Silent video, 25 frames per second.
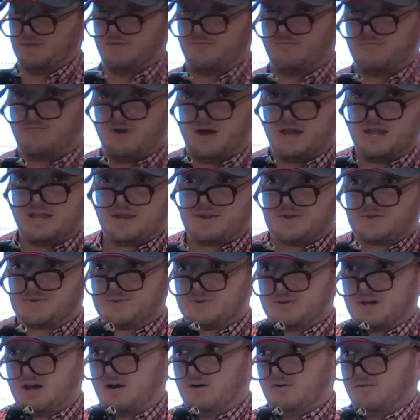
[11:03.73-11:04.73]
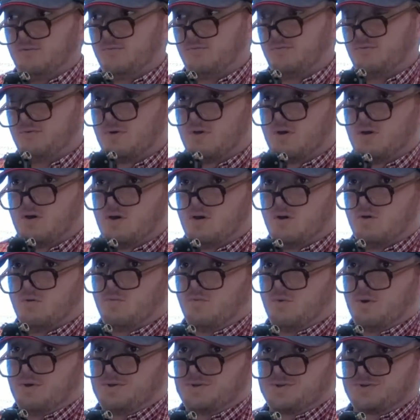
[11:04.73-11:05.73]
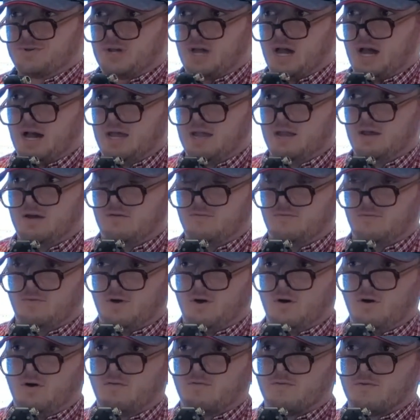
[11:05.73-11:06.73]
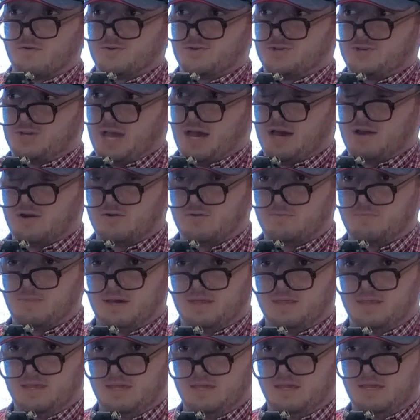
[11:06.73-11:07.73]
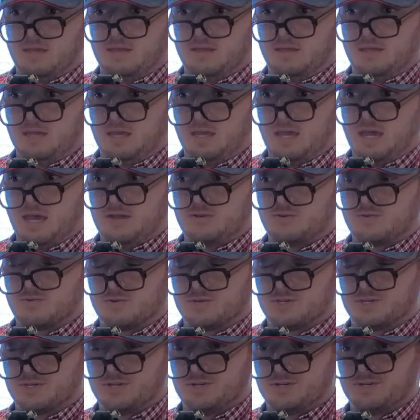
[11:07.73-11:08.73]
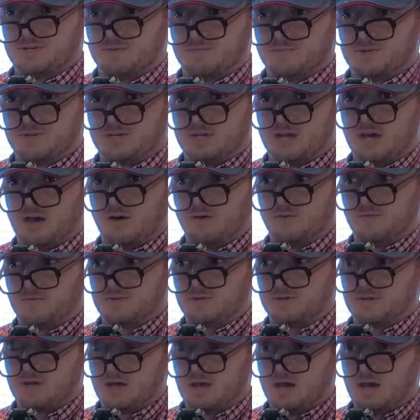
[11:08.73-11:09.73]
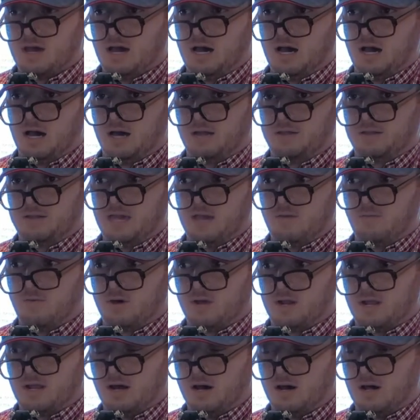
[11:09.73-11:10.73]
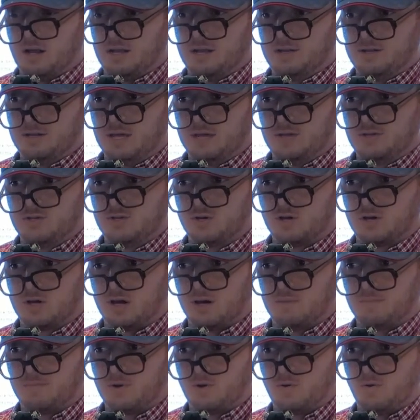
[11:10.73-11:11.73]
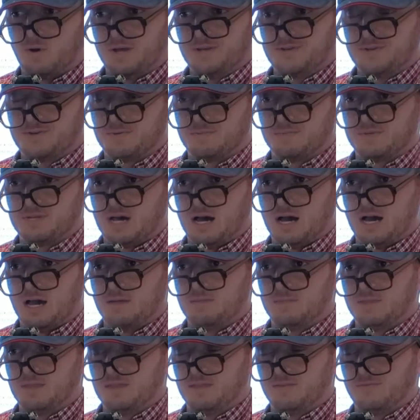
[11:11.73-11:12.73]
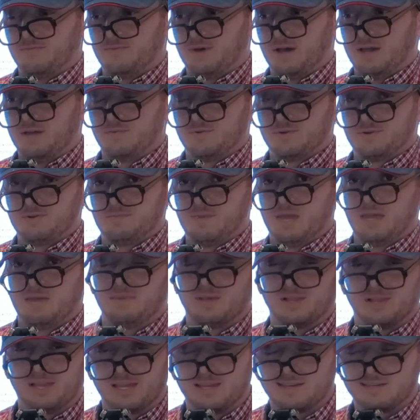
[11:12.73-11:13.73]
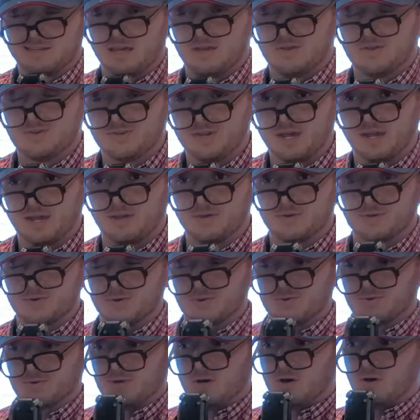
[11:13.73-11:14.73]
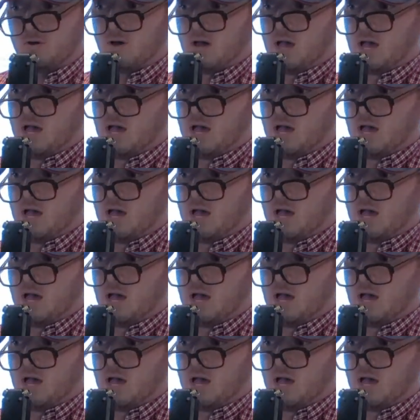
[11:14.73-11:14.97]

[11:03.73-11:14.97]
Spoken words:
fight itself was kind of overshadowed by the entrances themselves. They went on and took up quite some time, and then the fight was maybe like 10 seconds or so.